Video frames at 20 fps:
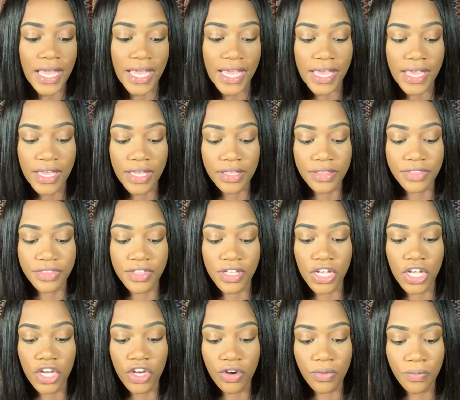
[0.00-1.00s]
And
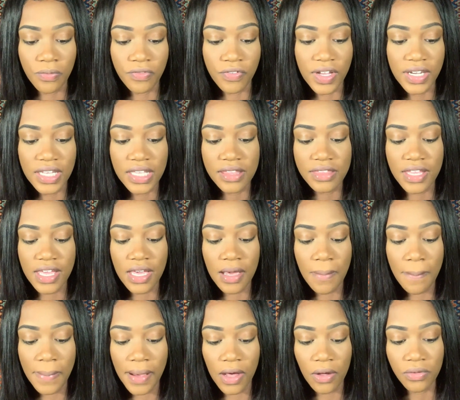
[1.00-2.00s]
the funny thing
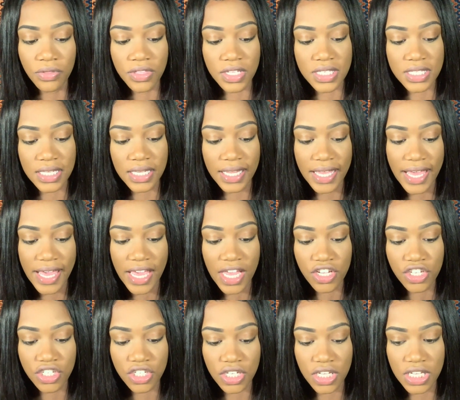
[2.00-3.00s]
about this
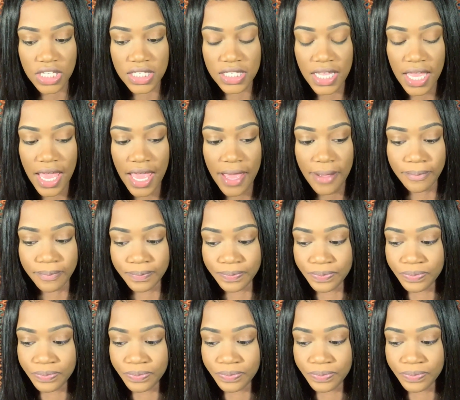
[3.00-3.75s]
lash is that